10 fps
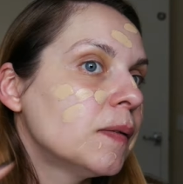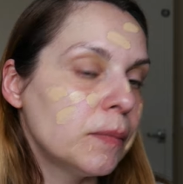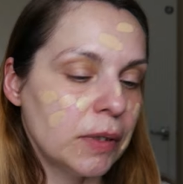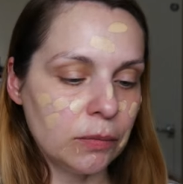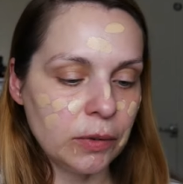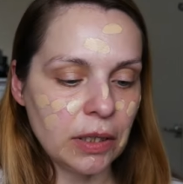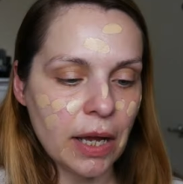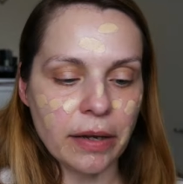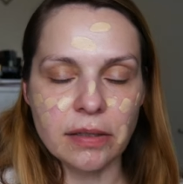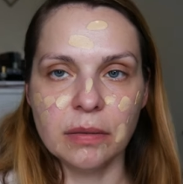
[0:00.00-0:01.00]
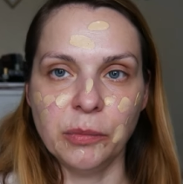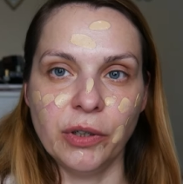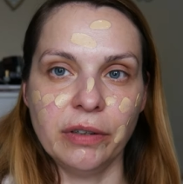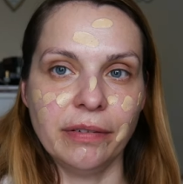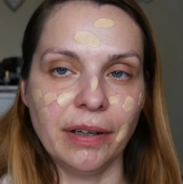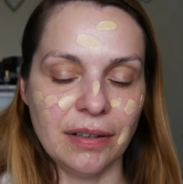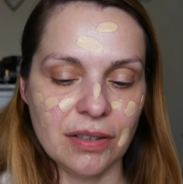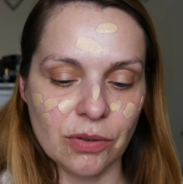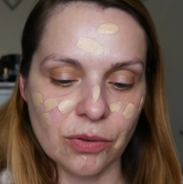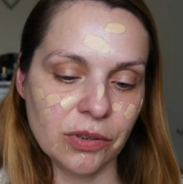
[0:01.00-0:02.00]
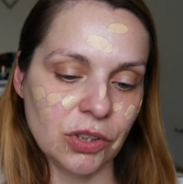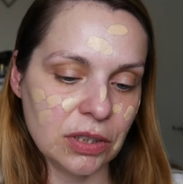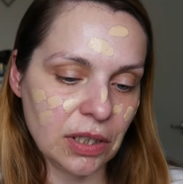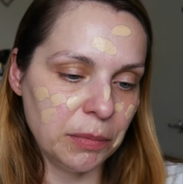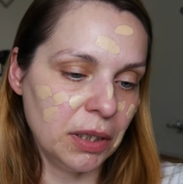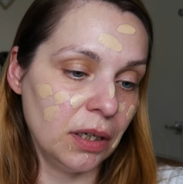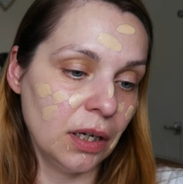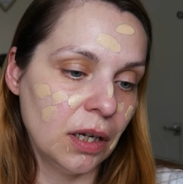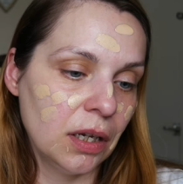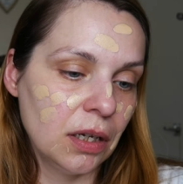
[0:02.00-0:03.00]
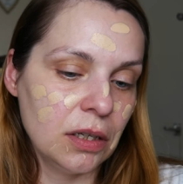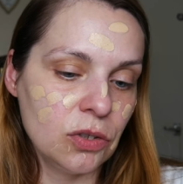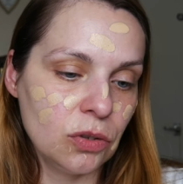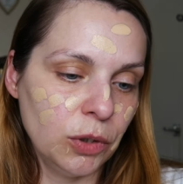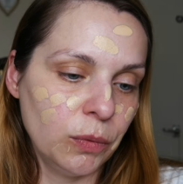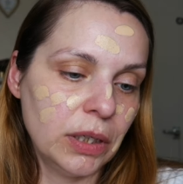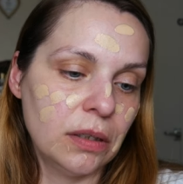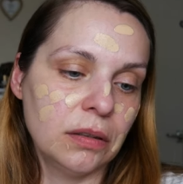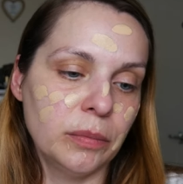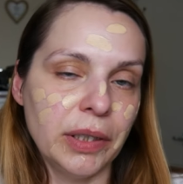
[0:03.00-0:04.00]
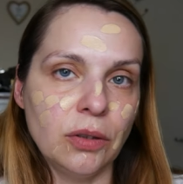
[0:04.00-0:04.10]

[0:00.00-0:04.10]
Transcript: We'll add some more if I need to. Just let me zoom you in a little bit